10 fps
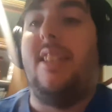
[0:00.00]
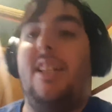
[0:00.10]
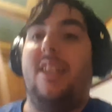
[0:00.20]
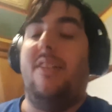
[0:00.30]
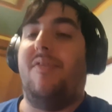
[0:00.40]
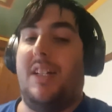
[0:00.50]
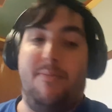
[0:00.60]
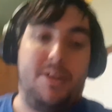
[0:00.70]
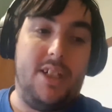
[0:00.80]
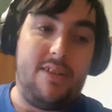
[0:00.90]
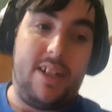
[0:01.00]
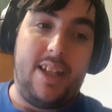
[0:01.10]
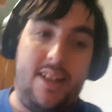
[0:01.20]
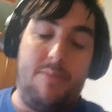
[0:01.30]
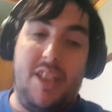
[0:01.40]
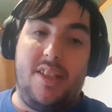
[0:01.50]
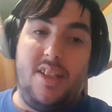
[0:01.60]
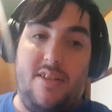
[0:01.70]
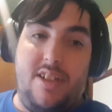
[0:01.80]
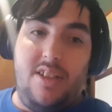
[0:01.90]
the Vampire Academy
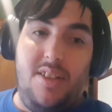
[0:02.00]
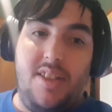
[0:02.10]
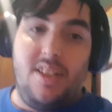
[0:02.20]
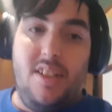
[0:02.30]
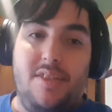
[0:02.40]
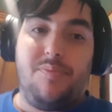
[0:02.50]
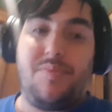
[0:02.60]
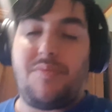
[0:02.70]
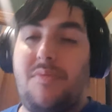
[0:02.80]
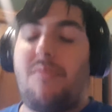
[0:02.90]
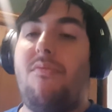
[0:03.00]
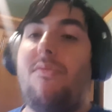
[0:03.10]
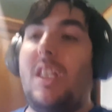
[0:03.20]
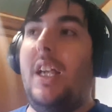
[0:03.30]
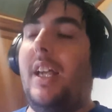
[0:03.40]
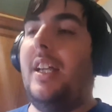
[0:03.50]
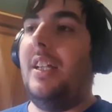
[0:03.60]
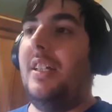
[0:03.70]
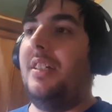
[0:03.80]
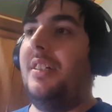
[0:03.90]
series.
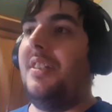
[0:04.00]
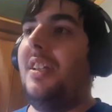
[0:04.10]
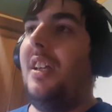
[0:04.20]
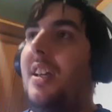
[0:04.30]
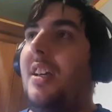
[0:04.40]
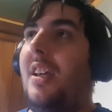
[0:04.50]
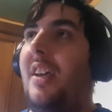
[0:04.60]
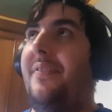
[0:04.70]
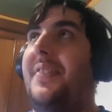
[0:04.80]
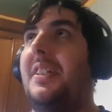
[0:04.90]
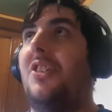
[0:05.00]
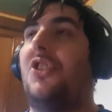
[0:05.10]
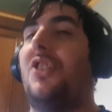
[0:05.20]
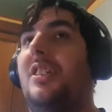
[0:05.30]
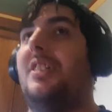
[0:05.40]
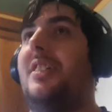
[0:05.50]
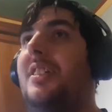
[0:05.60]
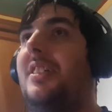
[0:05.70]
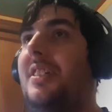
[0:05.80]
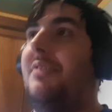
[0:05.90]
And it finished on
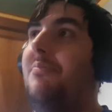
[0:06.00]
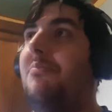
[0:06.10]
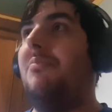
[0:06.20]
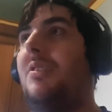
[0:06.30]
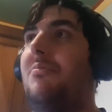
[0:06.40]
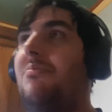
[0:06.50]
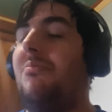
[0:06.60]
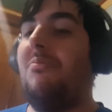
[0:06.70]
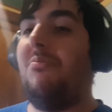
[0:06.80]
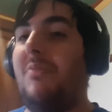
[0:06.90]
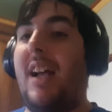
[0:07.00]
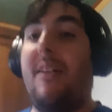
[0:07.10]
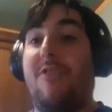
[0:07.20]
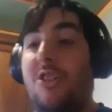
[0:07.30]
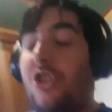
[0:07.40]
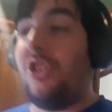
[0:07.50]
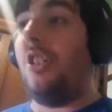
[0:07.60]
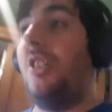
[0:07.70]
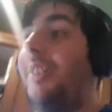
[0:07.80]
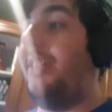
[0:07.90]
a average
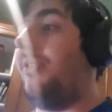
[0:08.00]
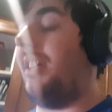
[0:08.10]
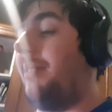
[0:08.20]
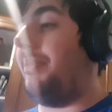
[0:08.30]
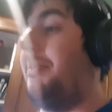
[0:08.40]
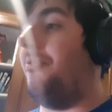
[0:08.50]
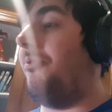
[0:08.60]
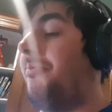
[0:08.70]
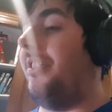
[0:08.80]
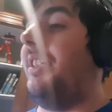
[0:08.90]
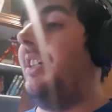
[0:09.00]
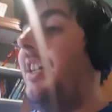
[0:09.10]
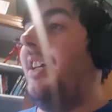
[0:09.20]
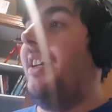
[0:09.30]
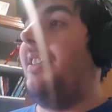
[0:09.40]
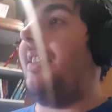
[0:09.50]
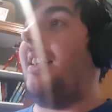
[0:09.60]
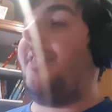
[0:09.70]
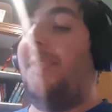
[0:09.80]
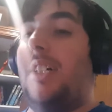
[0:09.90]
note. It was like people were pretty
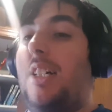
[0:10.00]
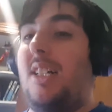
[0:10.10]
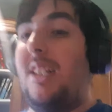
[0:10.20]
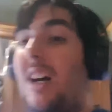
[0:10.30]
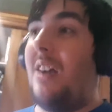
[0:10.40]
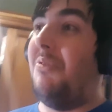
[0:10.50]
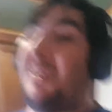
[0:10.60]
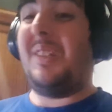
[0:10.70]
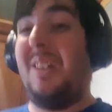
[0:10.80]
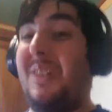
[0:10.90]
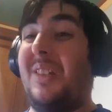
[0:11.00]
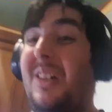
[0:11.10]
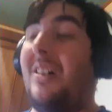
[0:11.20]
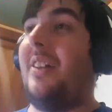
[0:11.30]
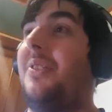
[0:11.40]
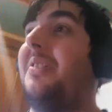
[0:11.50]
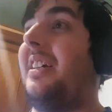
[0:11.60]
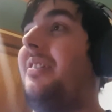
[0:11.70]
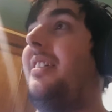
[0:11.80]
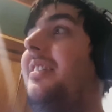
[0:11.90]
satisfied. I was so-so. I thought
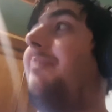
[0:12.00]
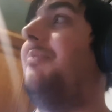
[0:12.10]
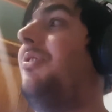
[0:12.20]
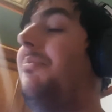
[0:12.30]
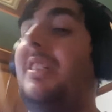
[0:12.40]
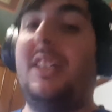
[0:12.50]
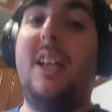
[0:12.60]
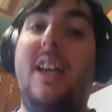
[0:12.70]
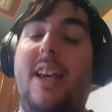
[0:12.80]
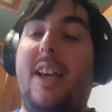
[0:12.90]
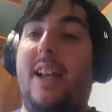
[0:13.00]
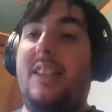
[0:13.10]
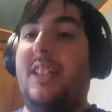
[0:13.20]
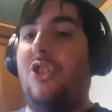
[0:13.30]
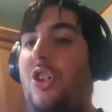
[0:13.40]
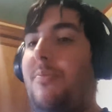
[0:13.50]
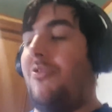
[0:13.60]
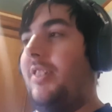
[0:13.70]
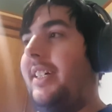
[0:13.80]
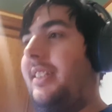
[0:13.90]
they could have done more with it. And then she
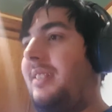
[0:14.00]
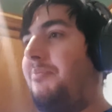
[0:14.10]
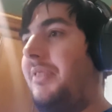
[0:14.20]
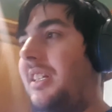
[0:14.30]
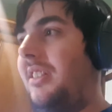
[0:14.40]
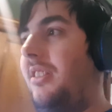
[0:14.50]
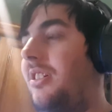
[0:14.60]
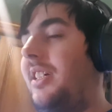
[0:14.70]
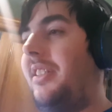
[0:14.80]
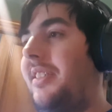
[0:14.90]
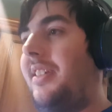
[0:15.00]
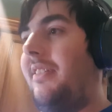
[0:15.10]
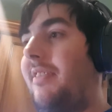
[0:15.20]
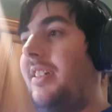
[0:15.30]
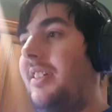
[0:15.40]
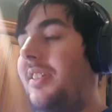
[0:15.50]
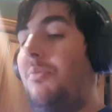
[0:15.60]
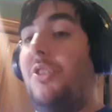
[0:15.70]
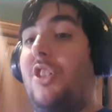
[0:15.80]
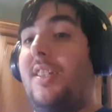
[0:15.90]
brought out the Bloodline series,
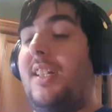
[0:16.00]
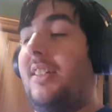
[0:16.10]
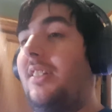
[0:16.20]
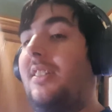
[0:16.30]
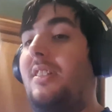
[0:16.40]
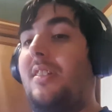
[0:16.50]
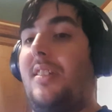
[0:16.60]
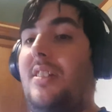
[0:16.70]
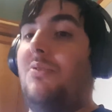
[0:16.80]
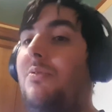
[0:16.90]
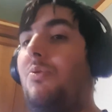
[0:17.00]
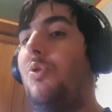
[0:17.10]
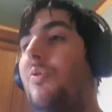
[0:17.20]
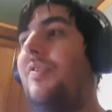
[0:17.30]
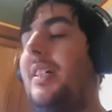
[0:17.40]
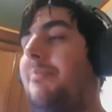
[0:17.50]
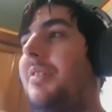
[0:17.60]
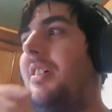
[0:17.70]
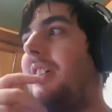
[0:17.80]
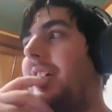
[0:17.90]
which is technically the sequel to
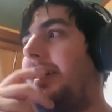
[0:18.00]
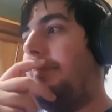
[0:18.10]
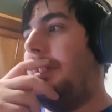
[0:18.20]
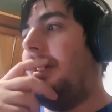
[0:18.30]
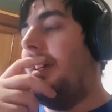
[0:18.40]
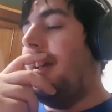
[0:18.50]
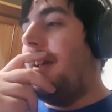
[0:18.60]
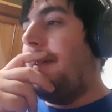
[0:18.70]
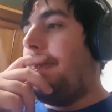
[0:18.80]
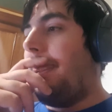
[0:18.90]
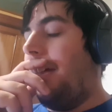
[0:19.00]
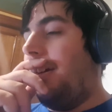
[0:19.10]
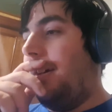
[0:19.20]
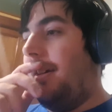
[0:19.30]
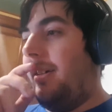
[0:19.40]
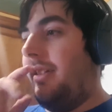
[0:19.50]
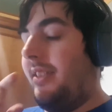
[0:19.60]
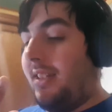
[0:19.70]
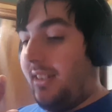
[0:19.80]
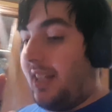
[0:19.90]
Vampire Academy.
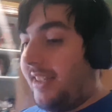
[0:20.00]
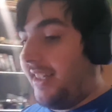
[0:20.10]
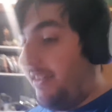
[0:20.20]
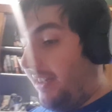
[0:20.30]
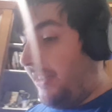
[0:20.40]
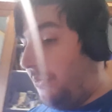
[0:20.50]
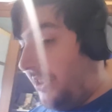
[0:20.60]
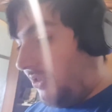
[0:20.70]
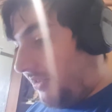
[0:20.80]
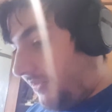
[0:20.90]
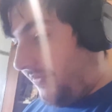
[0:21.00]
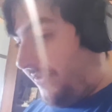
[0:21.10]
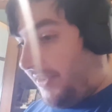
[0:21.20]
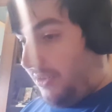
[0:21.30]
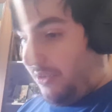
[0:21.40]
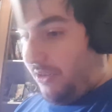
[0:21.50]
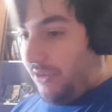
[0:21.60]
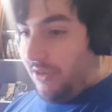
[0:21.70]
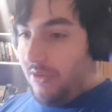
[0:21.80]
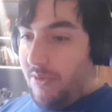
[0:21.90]
And that series went on
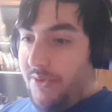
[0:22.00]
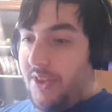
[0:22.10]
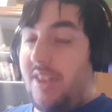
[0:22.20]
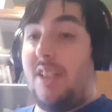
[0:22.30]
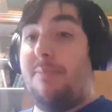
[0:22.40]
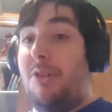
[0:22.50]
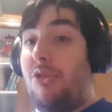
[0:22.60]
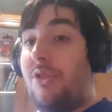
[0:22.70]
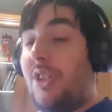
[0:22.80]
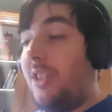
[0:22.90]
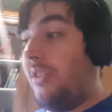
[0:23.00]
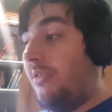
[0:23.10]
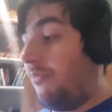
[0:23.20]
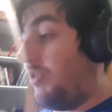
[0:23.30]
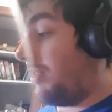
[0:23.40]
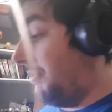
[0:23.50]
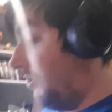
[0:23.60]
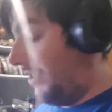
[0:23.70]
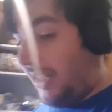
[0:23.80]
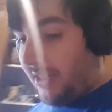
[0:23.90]
for 6 books. 6
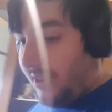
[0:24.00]
books.